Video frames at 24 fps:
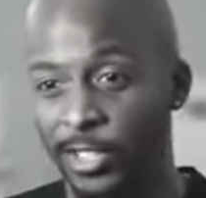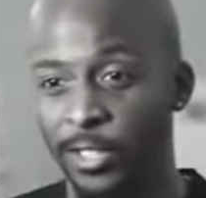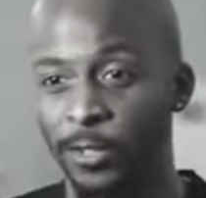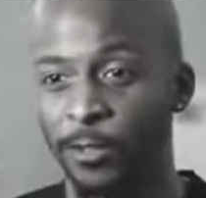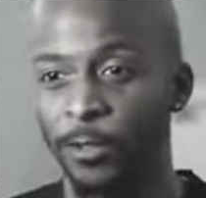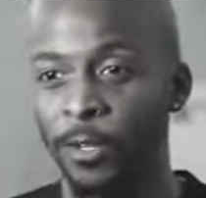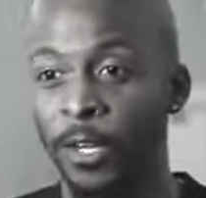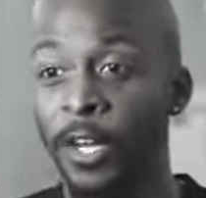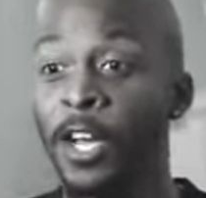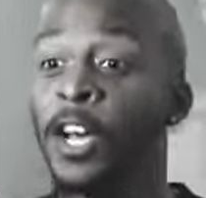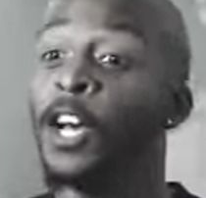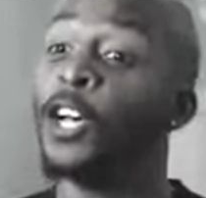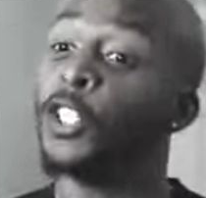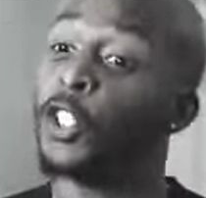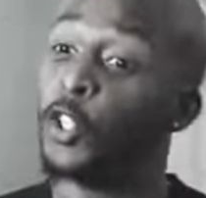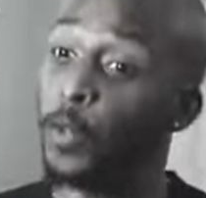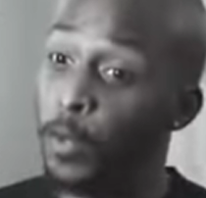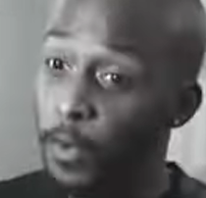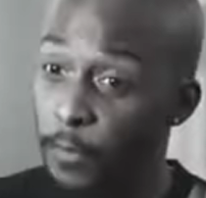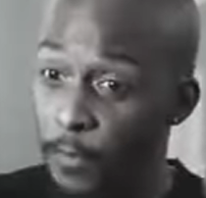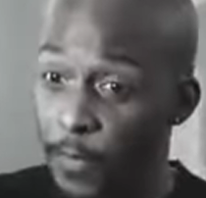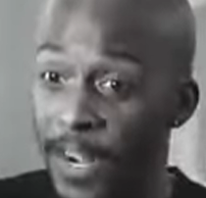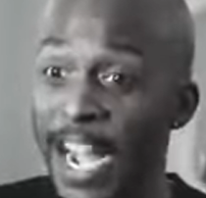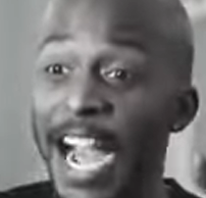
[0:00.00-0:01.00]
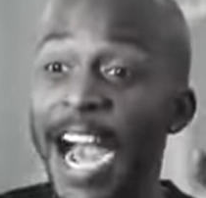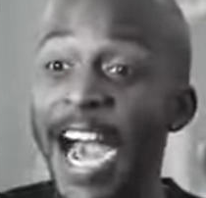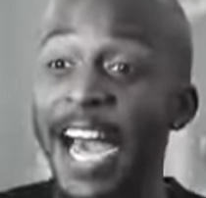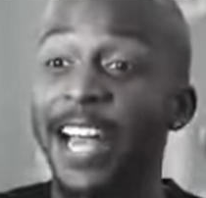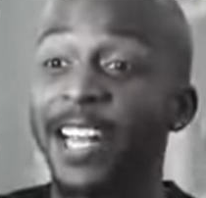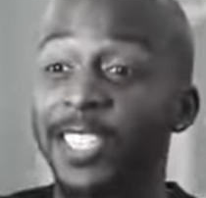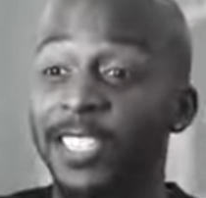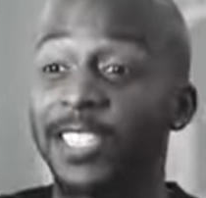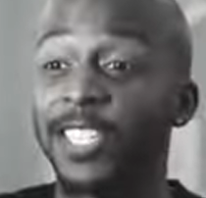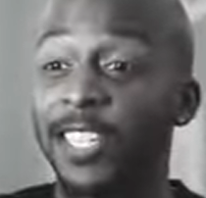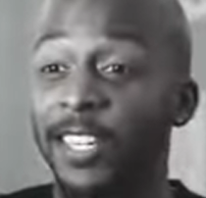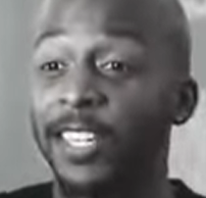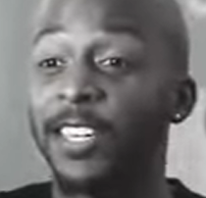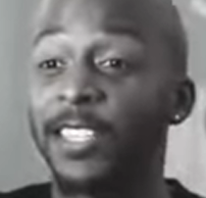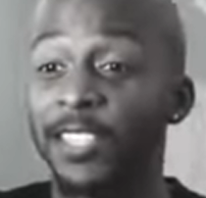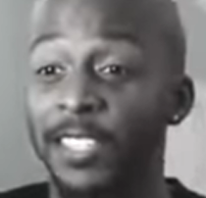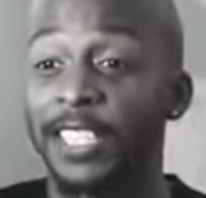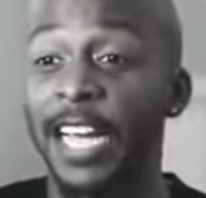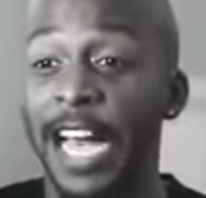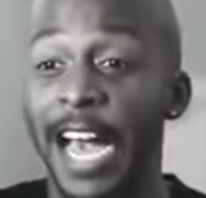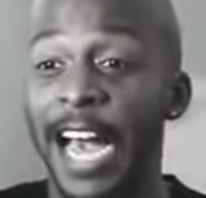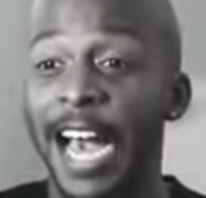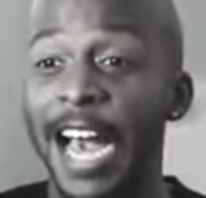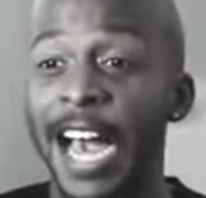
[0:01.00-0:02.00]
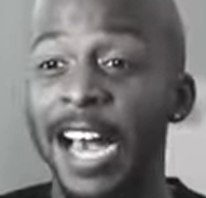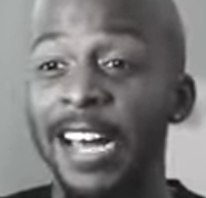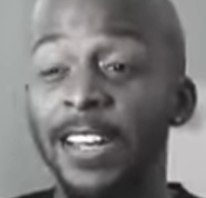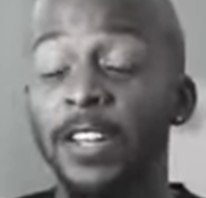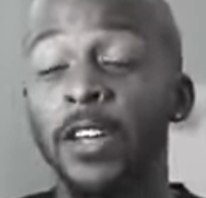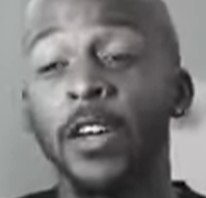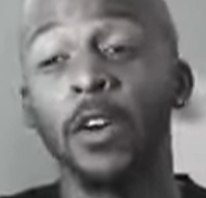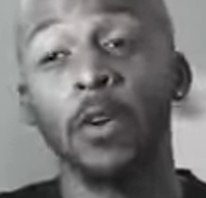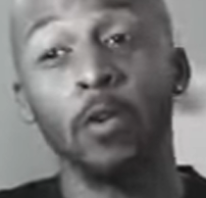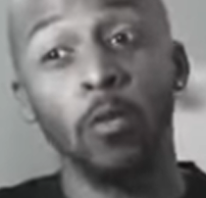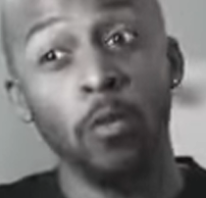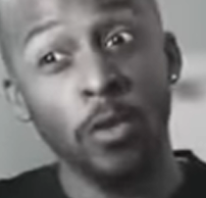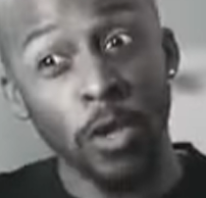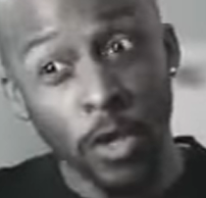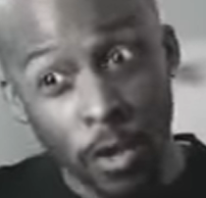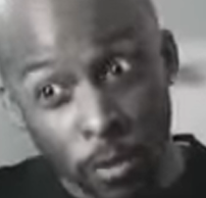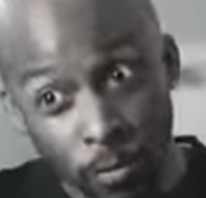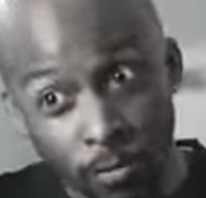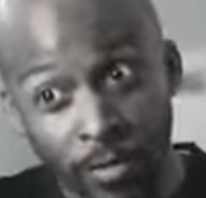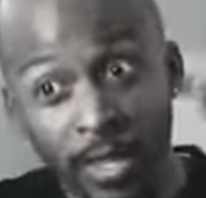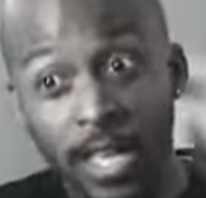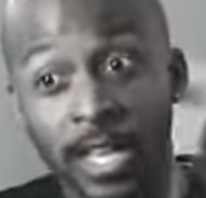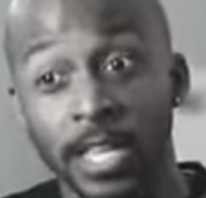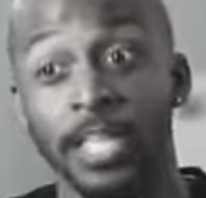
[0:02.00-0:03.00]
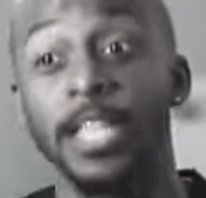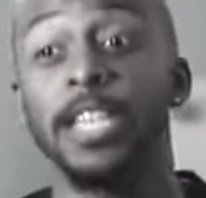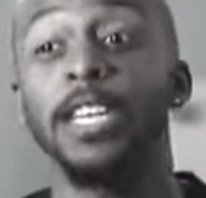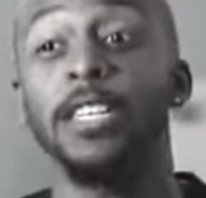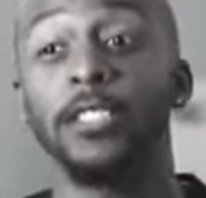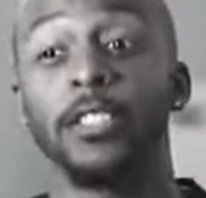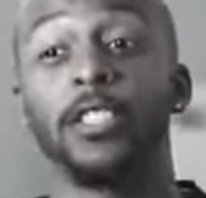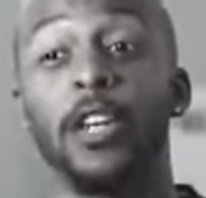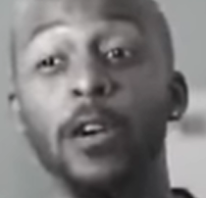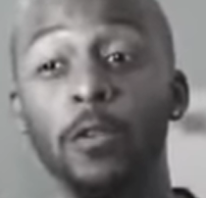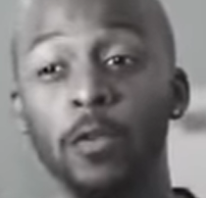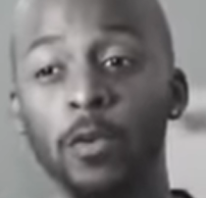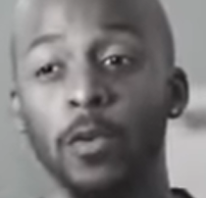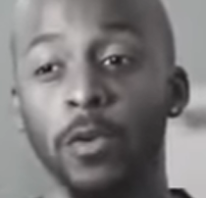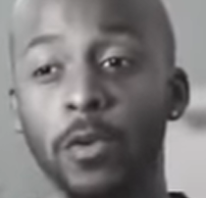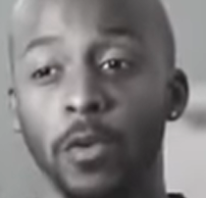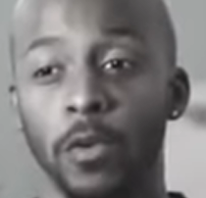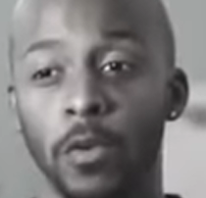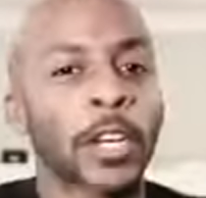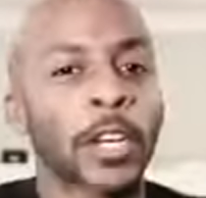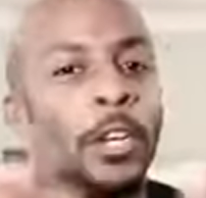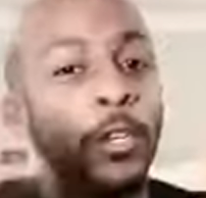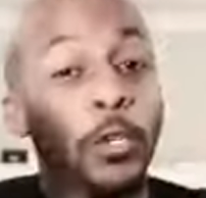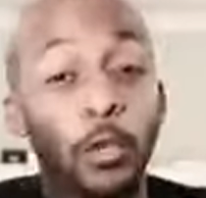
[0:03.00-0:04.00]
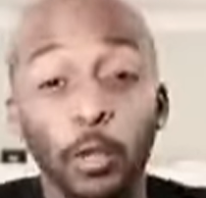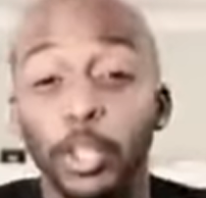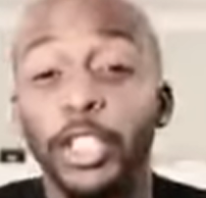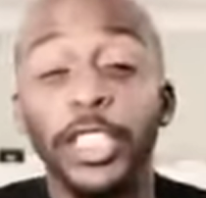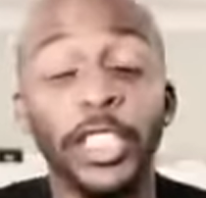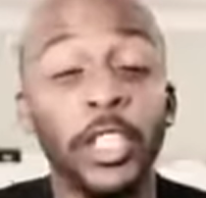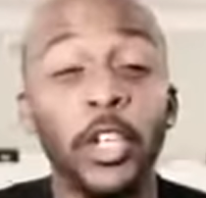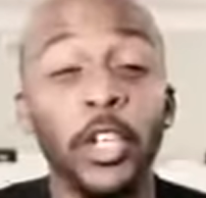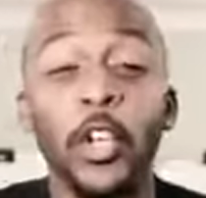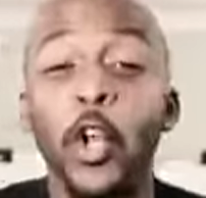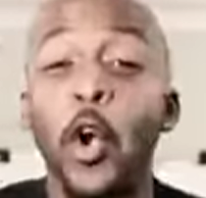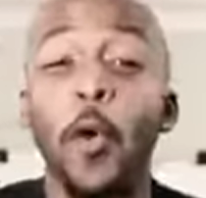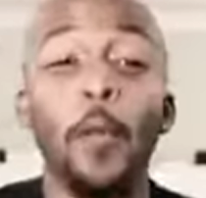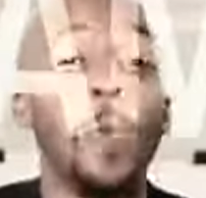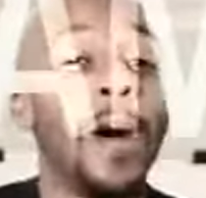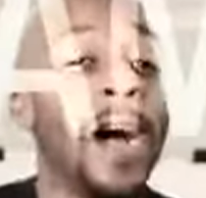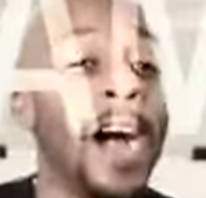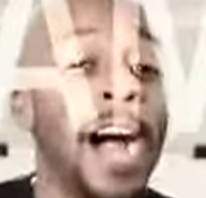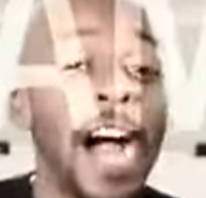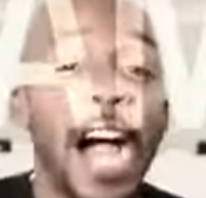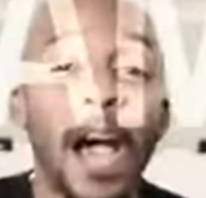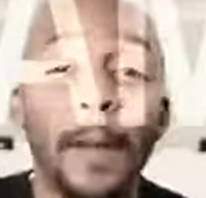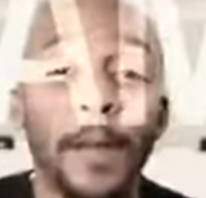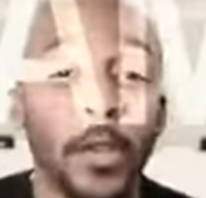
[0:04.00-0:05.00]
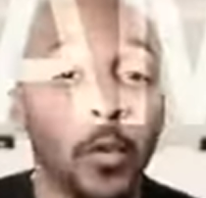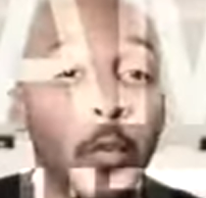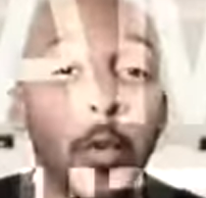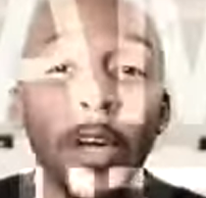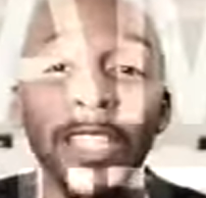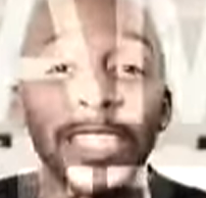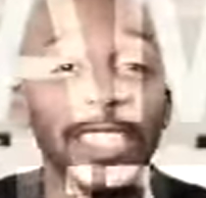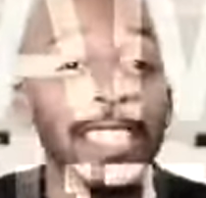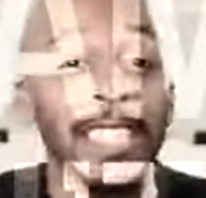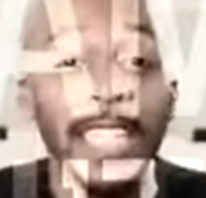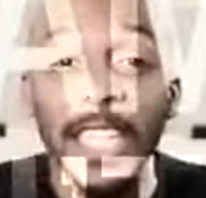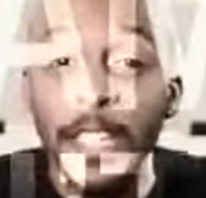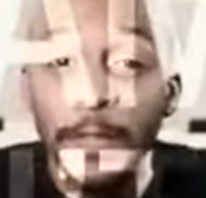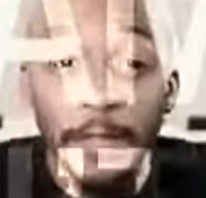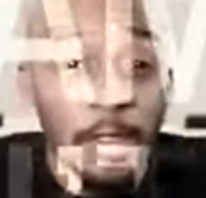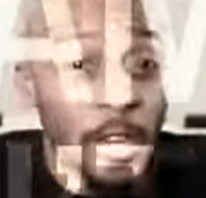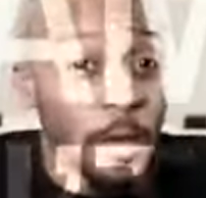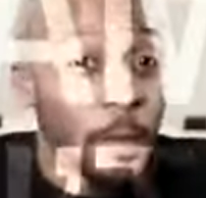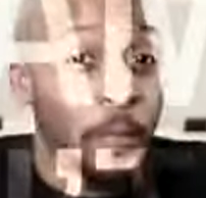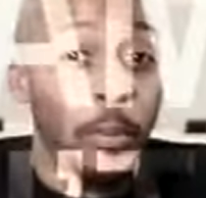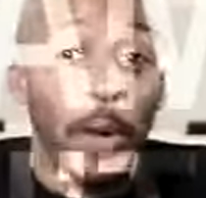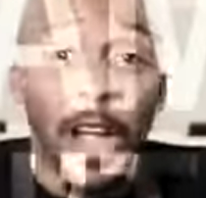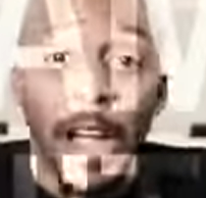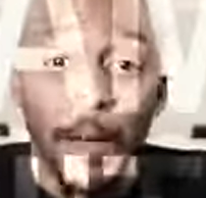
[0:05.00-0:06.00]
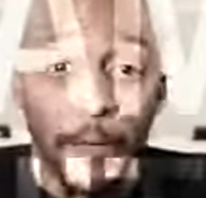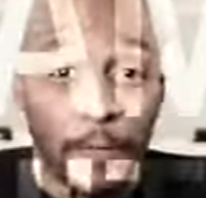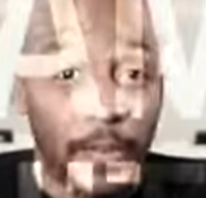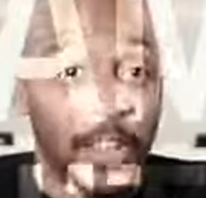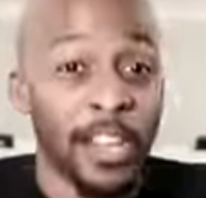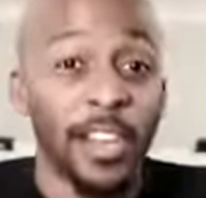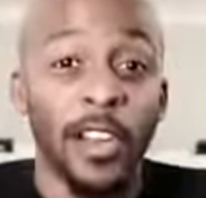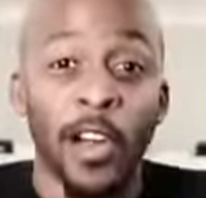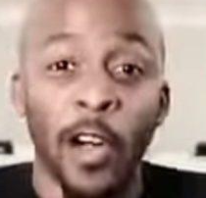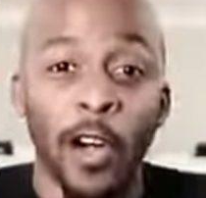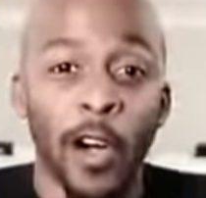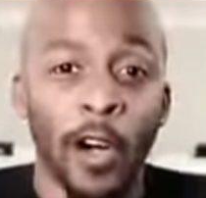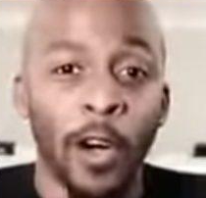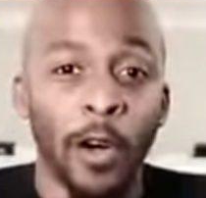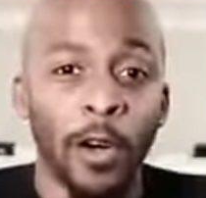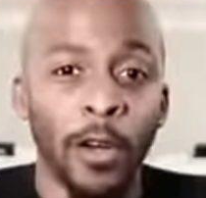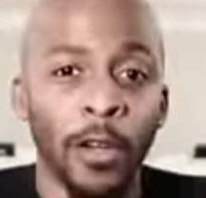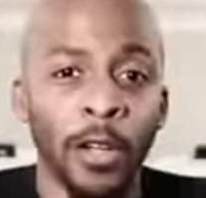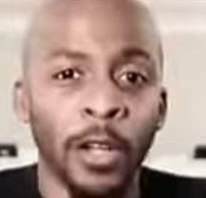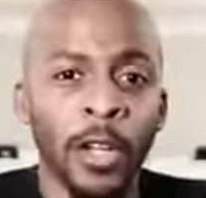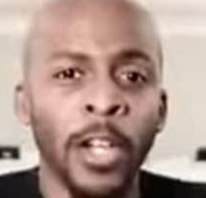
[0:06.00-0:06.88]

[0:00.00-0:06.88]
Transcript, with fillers: you. So if God is a good God, what do you think he's gonna do? You should know Muhammad wasn't even a prophet at all.